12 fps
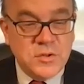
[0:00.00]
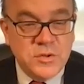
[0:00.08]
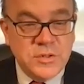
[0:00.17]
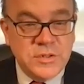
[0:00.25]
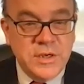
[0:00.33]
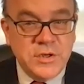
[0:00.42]
of
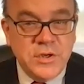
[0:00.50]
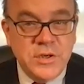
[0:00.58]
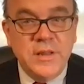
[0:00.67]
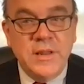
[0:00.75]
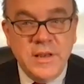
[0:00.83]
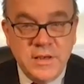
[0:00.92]

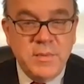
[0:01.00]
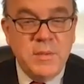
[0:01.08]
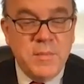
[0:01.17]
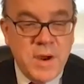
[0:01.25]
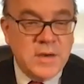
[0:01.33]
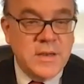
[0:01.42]
jurisdiction, and they need to be
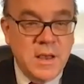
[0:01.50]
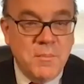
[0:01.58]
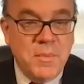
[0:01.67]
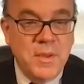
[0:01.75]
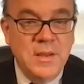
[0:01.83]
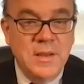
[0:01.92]
marked
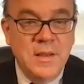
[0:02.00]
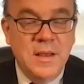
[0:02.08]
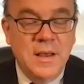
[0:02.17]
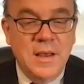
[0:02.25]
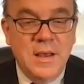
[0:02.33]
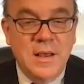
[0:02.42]
up
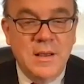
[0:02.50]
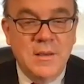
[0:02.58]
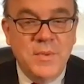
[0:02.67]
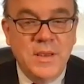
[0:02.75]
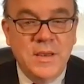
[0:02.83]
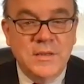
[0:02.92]
uh,
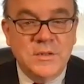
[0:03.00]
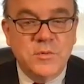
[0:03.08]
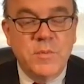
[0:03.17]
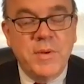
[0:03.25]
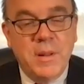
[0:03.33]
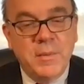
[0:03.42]
because the
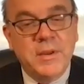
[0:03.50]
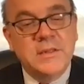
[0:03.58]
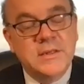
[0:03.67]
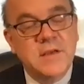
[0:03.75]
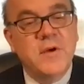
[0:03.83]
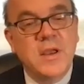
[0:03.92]
Republicans
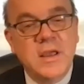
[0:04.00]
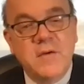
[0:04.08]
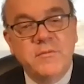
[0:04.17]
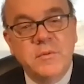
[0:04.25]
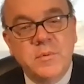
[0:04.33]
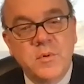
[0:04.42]
get very
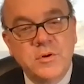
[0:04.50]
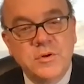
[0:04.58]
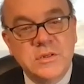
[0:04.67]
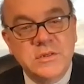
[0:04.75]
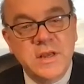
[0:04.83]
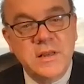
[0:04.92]
comfortable with
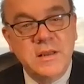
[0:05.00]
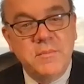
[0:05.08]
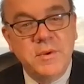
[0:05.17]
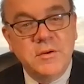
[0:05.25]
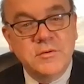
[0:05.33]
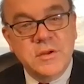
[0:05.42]
just sending
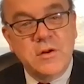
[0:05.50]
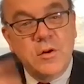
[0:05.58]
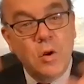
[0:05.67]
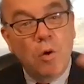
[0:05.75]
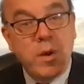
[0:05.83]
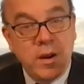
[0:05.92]
bills out of
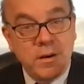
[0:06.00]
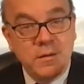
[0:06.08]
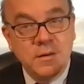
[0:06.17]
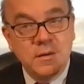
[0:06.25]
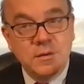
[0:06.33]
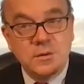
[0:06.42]
nowhere
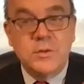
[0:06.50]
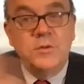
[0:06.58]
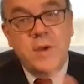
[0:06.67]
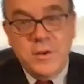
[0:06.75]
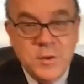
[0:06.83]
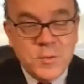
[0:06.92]
to the
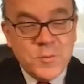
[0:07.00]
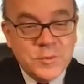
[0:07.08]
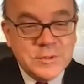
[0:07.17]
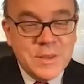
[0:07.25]
right to the Rules